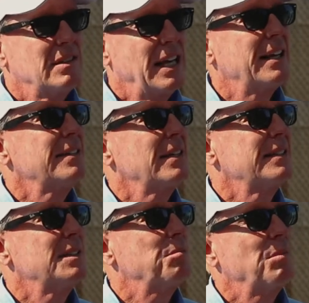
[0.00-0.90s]

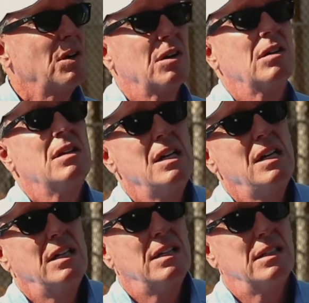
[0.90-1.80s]
anti-tip bar.
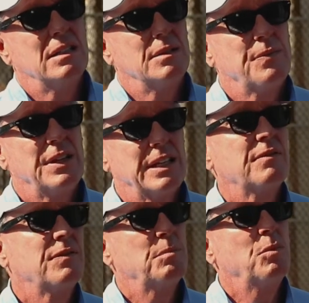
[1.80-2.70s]
They can
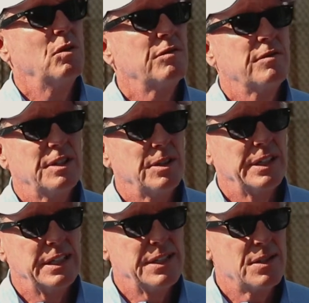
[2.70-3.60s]
flip over very
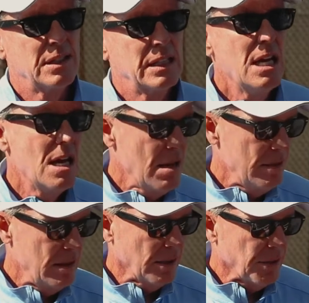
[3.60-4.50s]
easily.
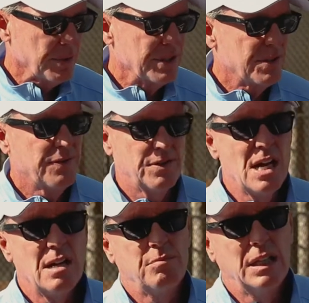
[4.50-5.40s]
The other reason for
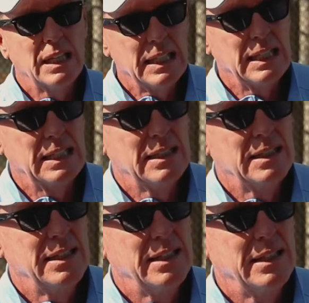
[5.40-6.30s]
not playing
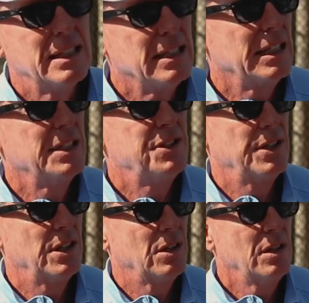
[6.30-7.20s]
in a day
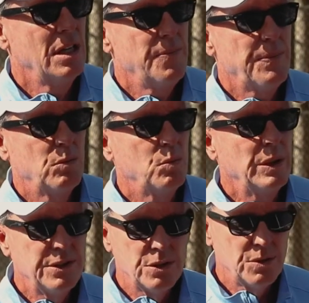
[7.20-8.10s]
chair,
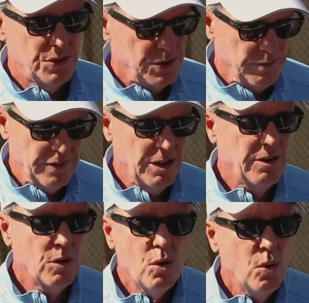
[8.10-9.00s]
we do some very
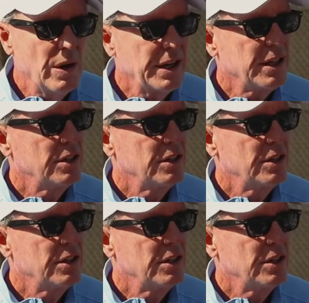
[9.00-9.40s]
quick